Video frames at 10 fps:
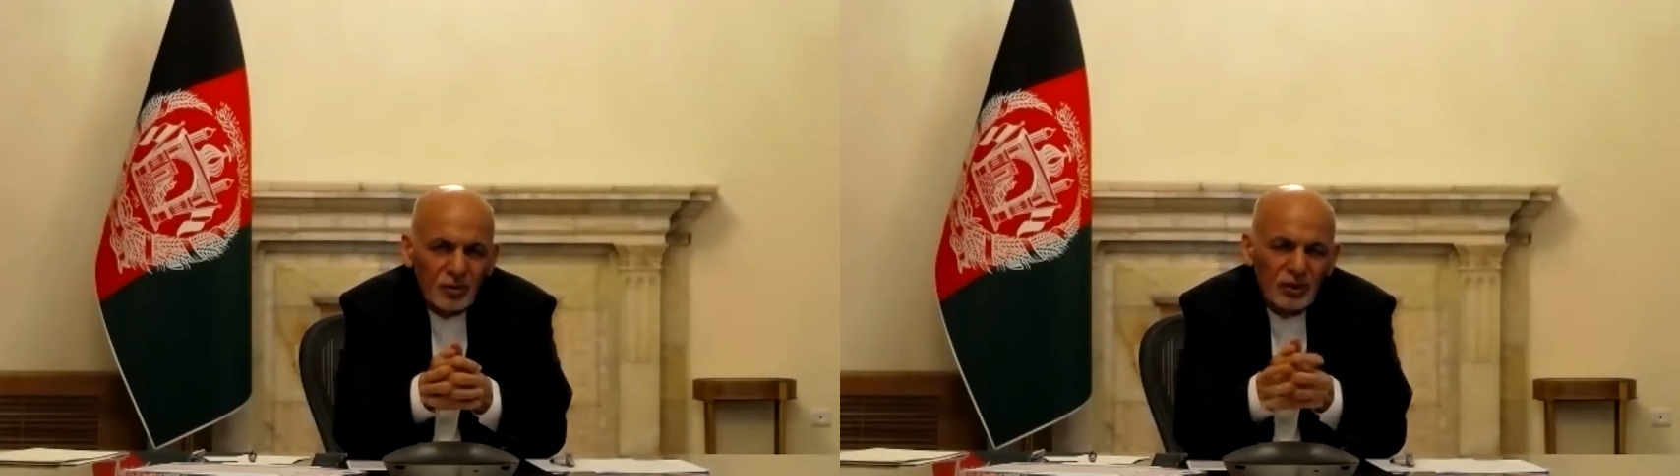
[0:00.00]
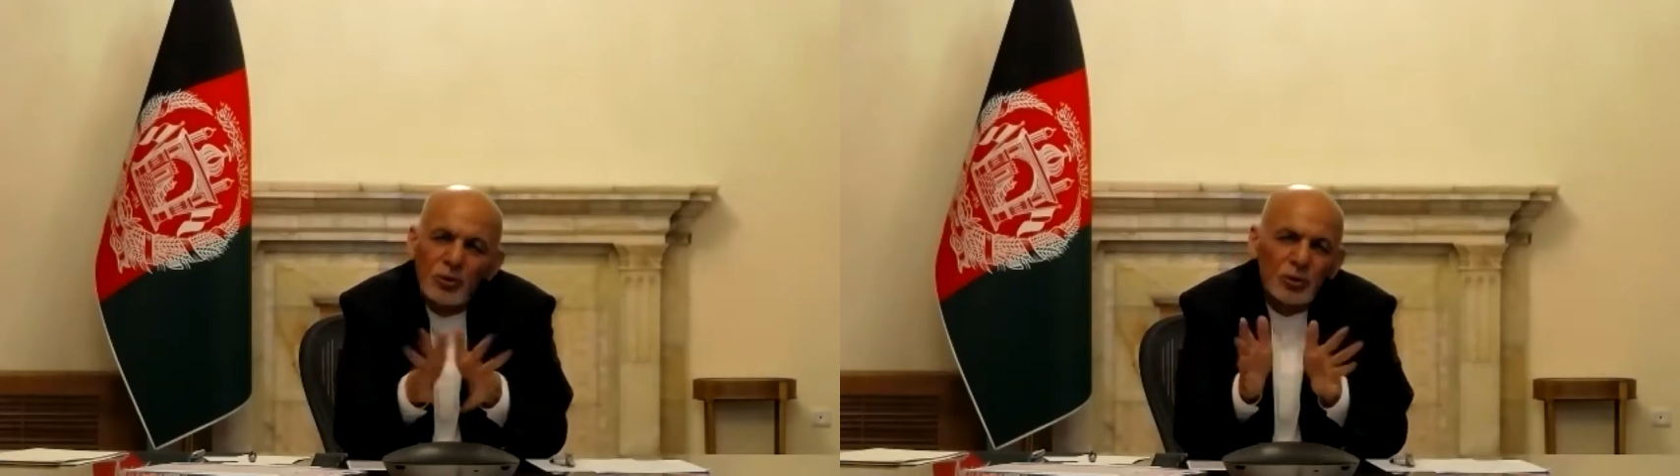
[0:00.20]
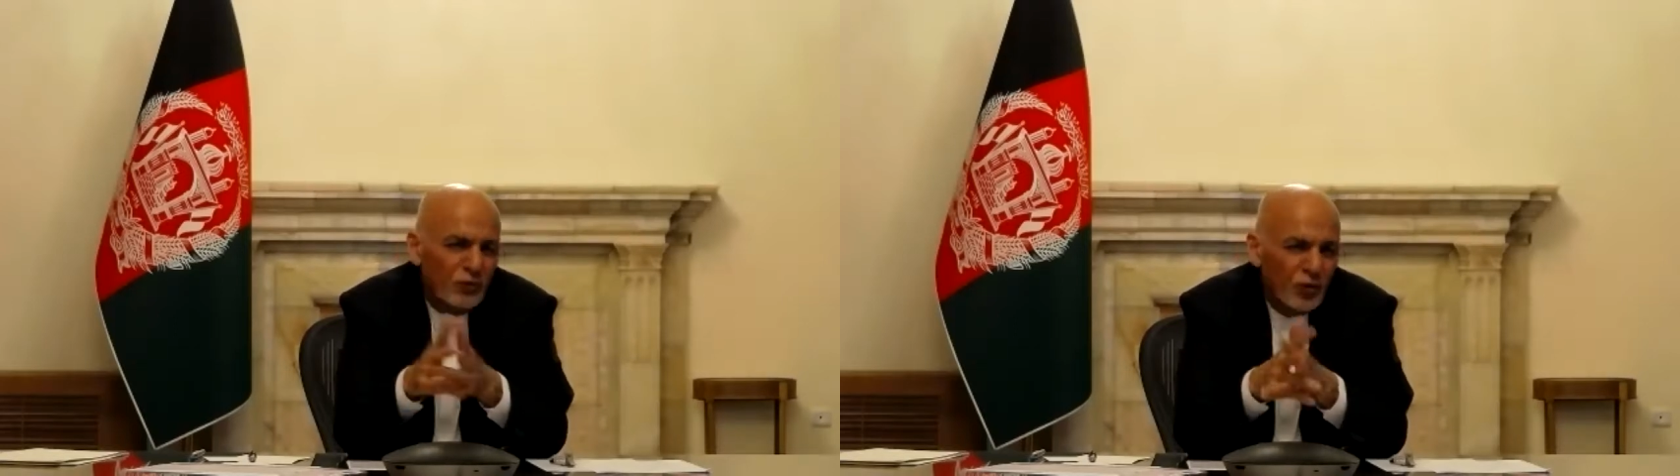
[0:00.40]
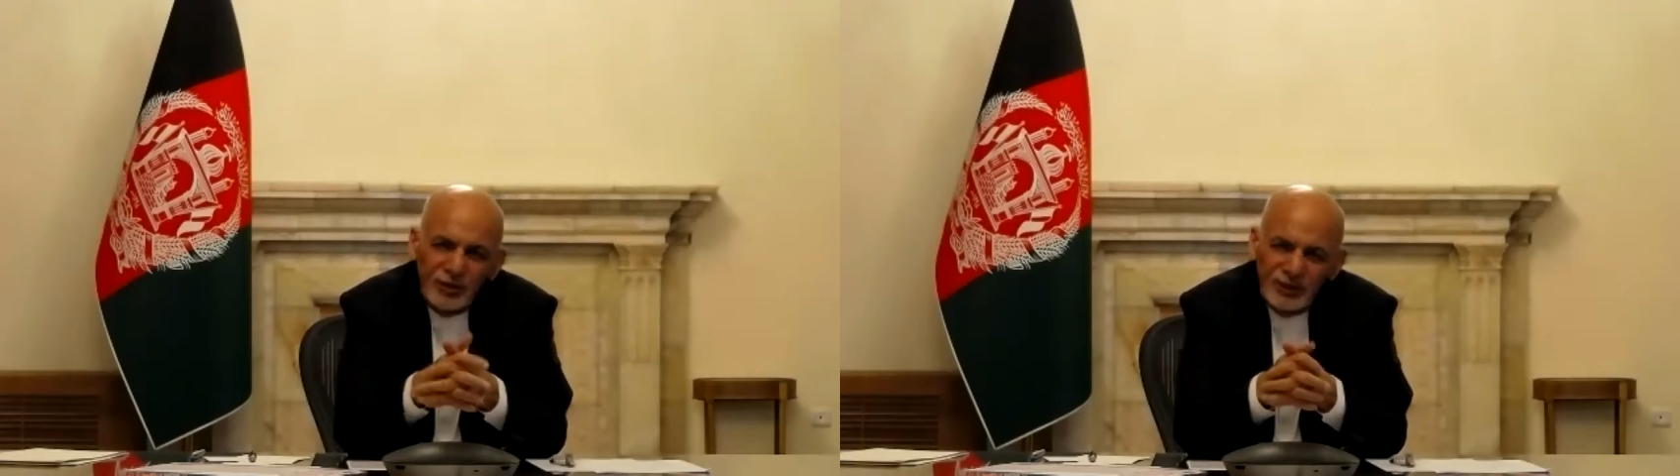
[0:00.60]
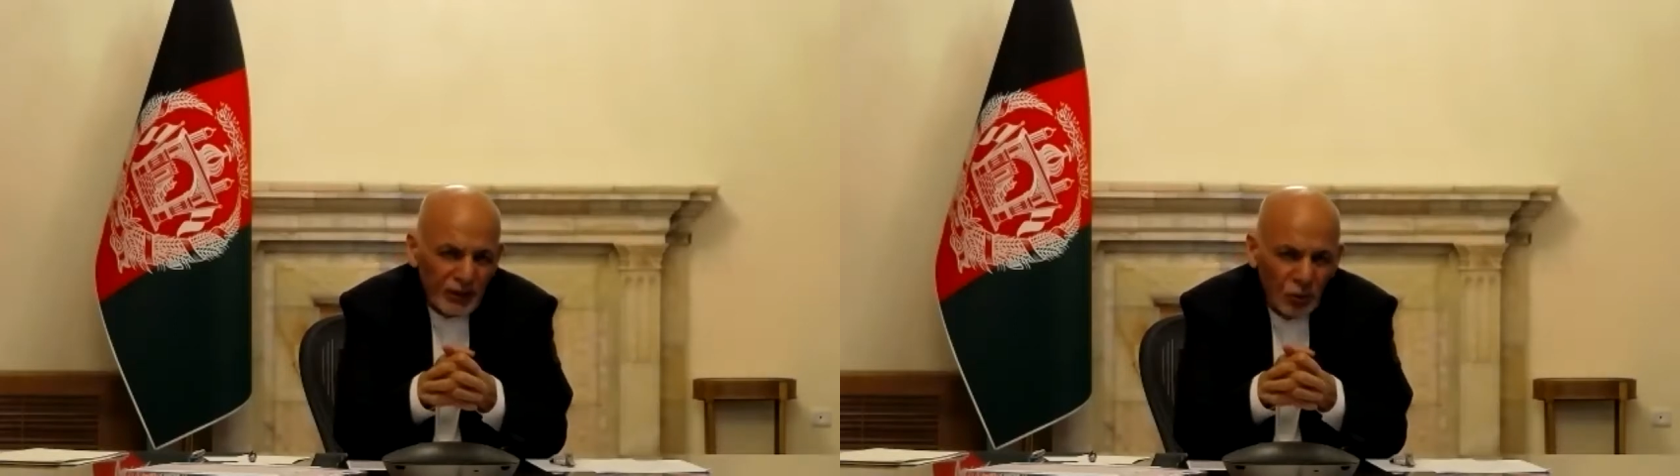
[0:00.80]
they would have
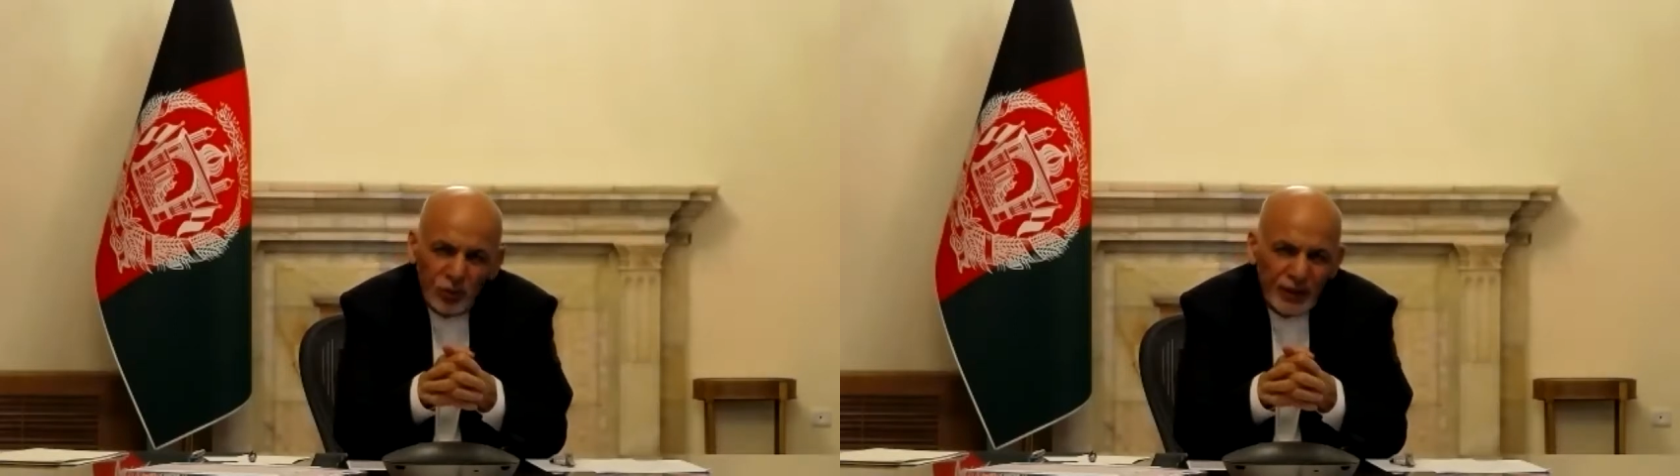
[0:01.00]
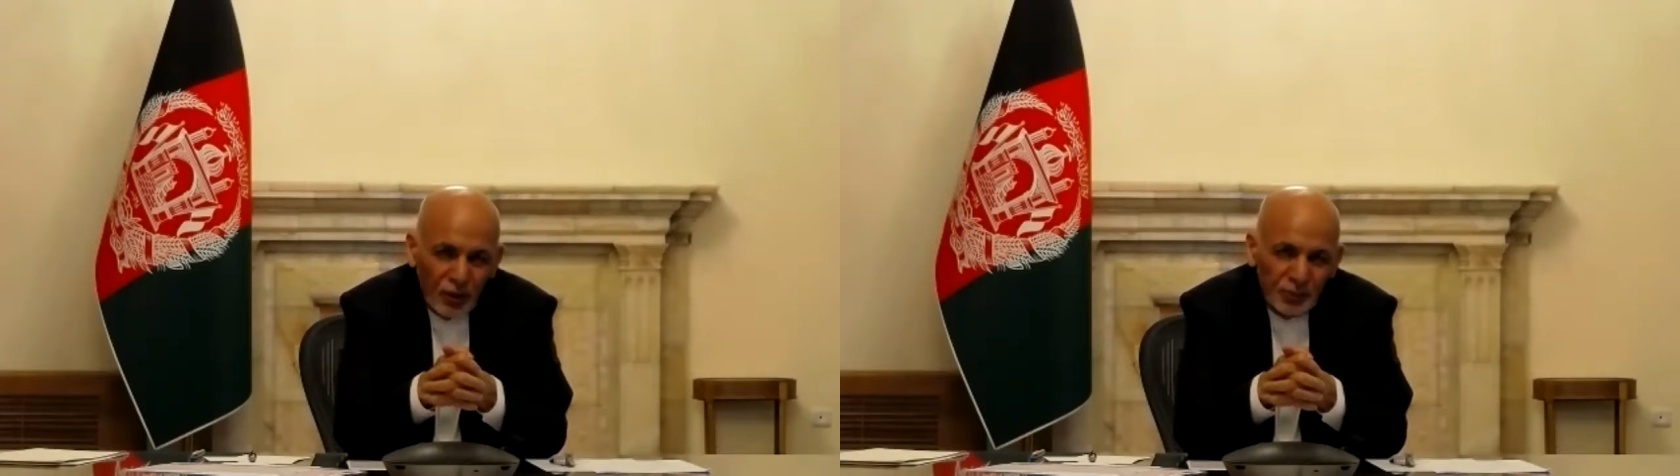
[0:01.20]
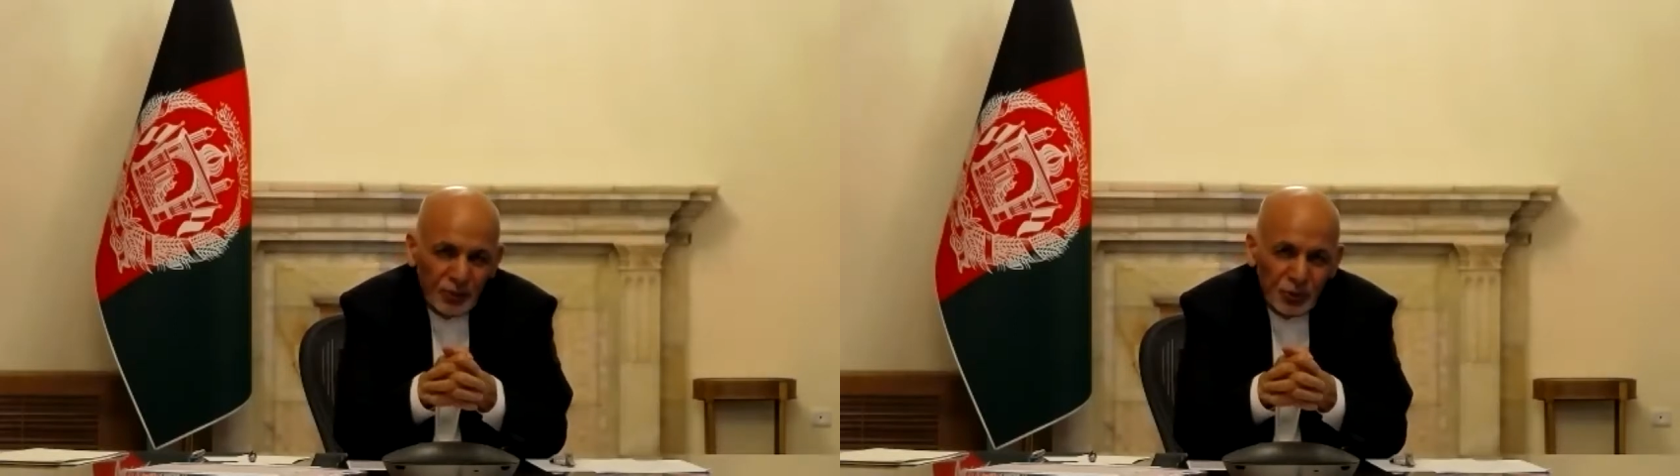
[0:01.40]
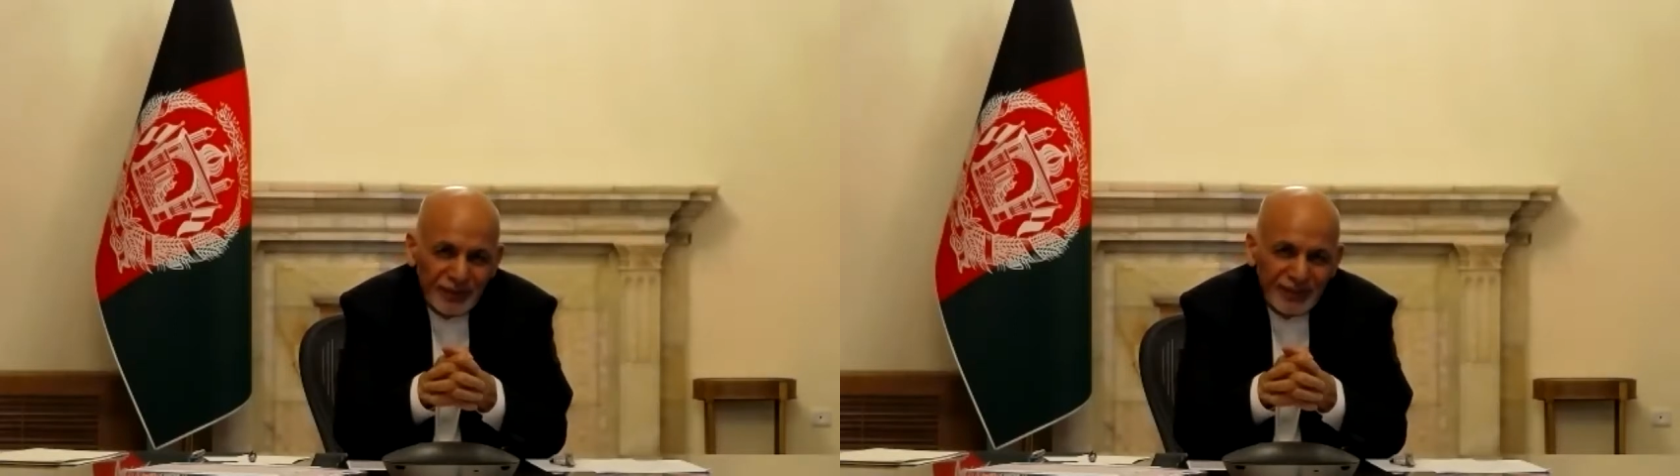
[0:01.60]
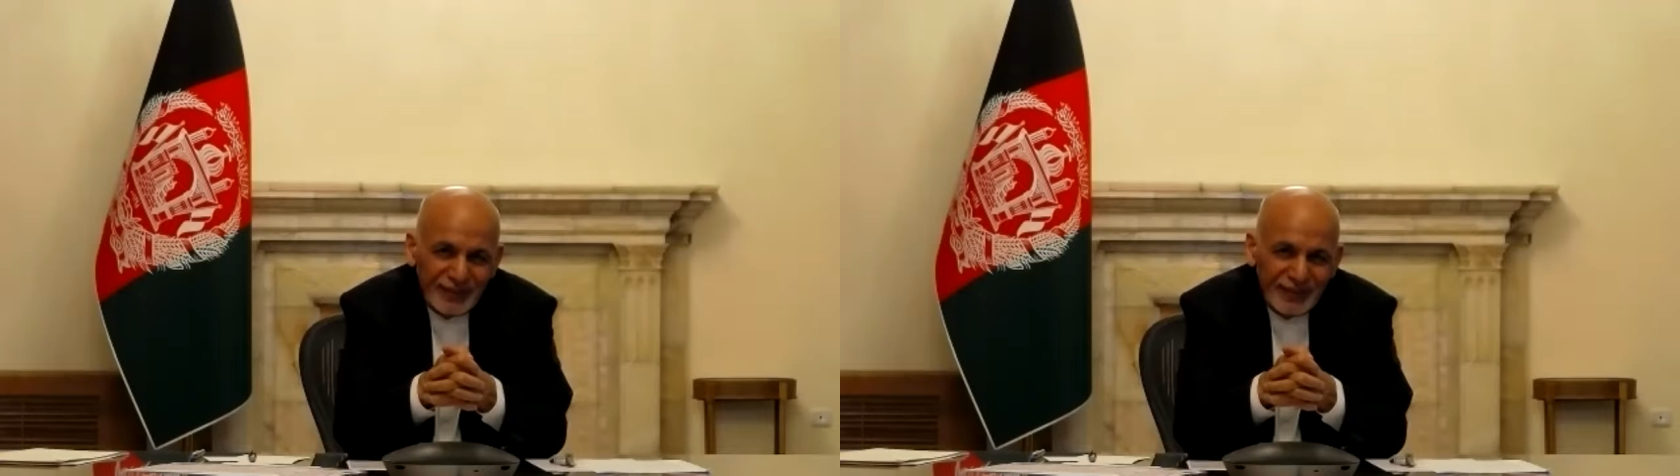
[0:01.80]
lost that golden
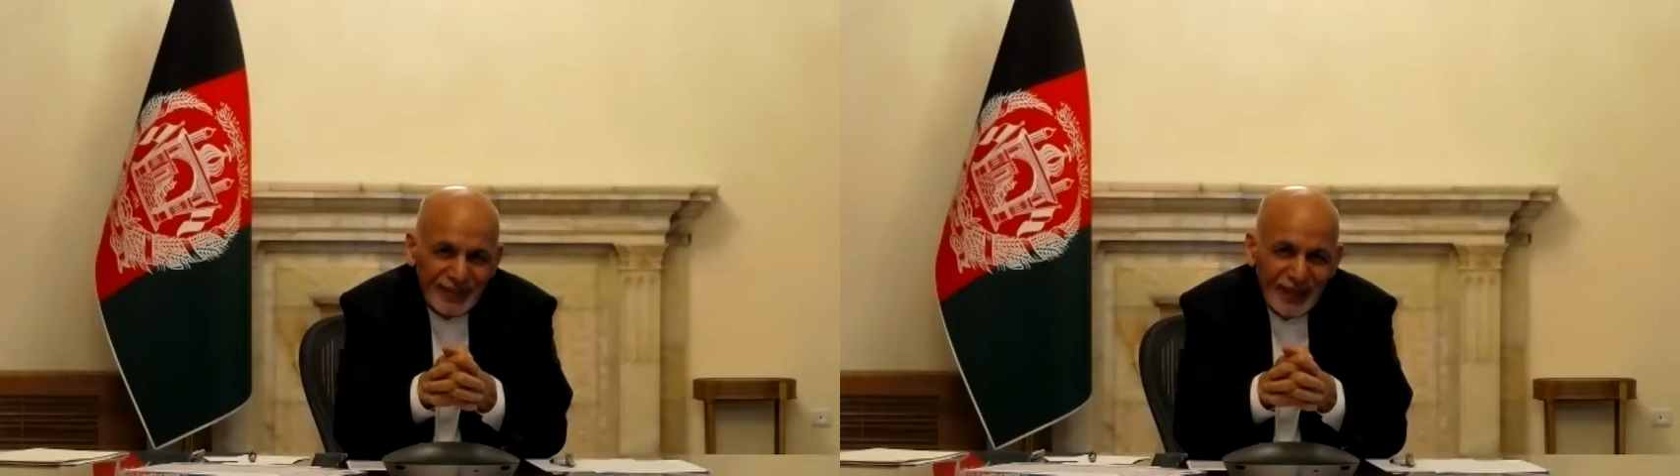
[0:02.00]
opportunity.